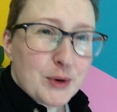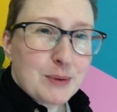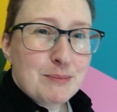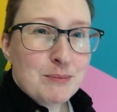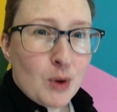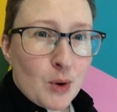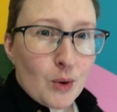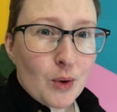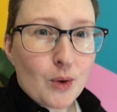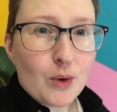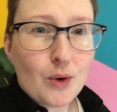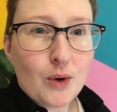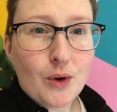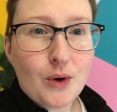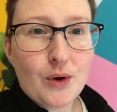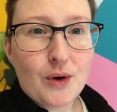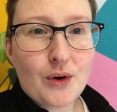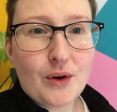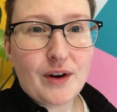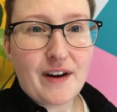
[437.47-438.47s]
and more
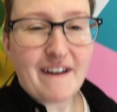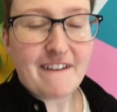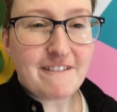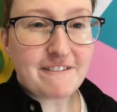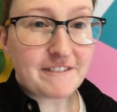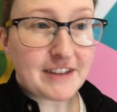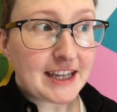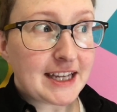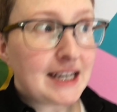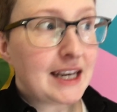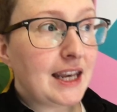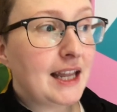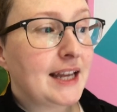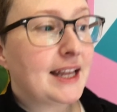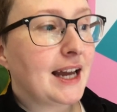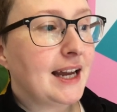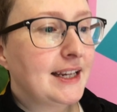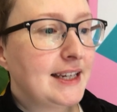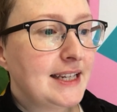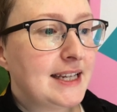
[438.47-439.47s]
I feel
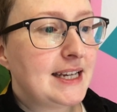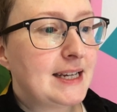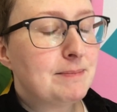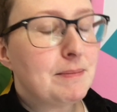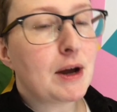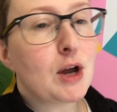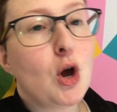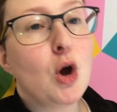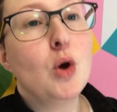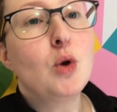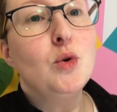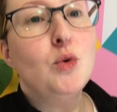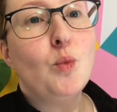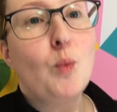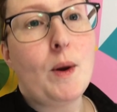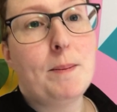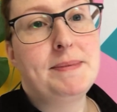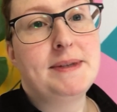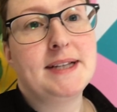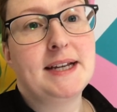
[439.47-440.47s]
like I need my own
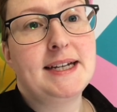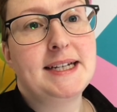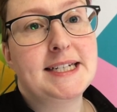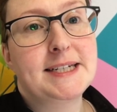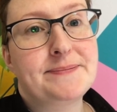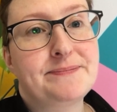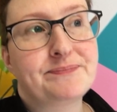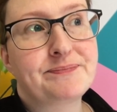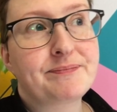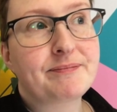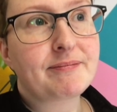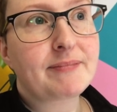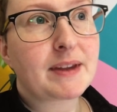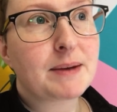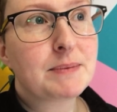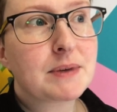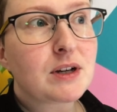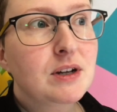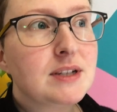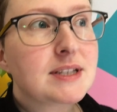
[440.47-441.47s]
website
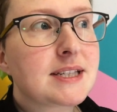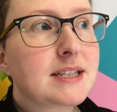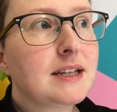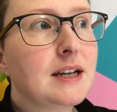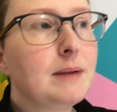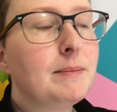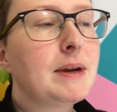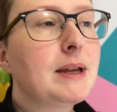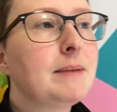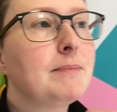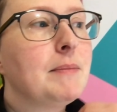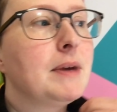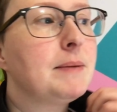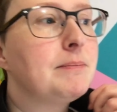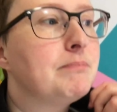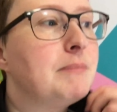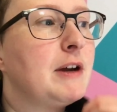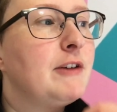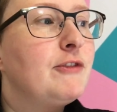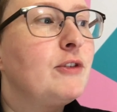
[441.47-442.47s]
because, I mean,
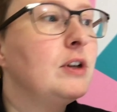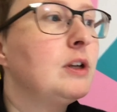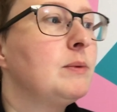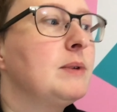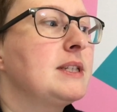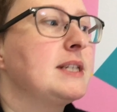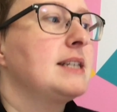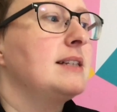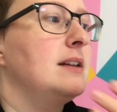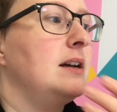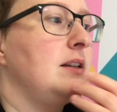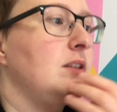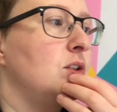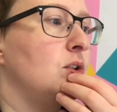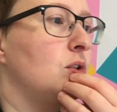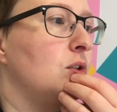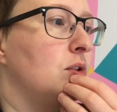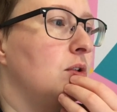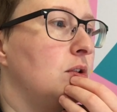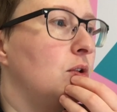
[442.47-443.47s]
my followers are starting to
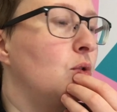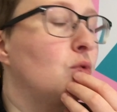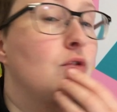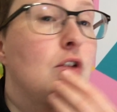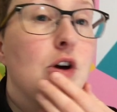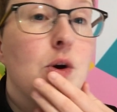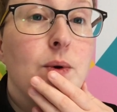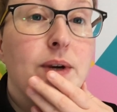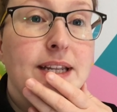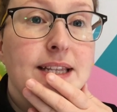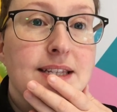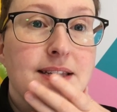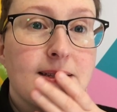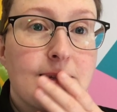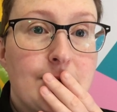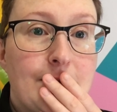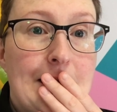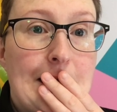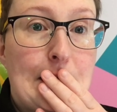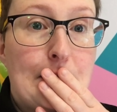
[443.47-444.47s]
grow on
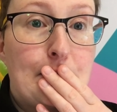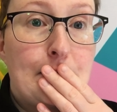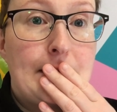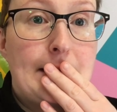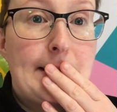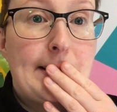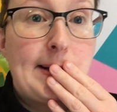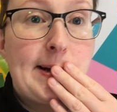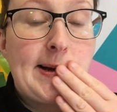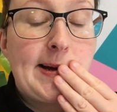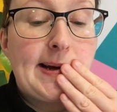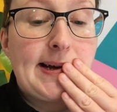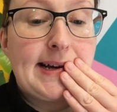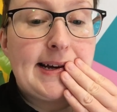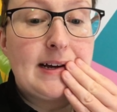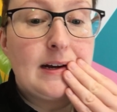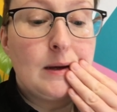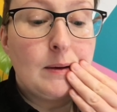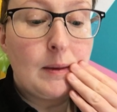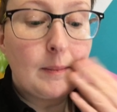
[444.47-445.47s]
Instagram.
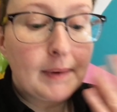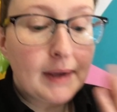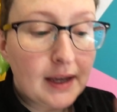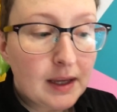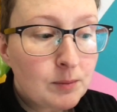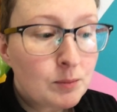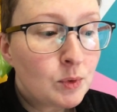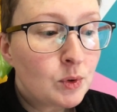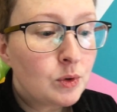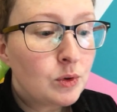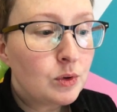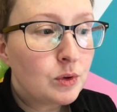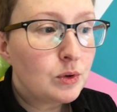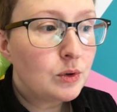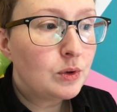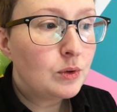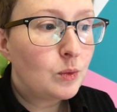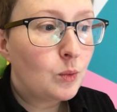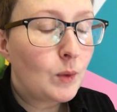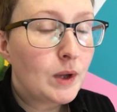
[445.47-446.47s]
I'm getting
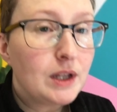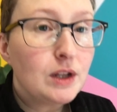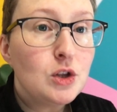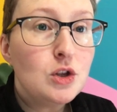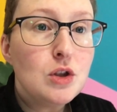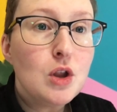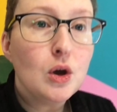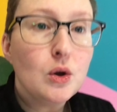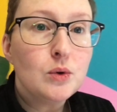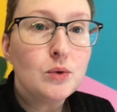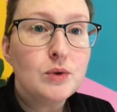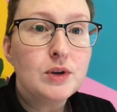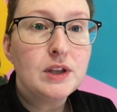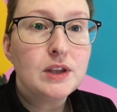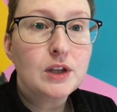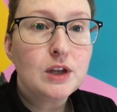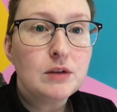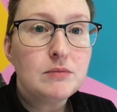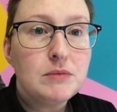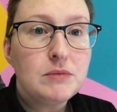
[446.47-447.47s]
more well known in the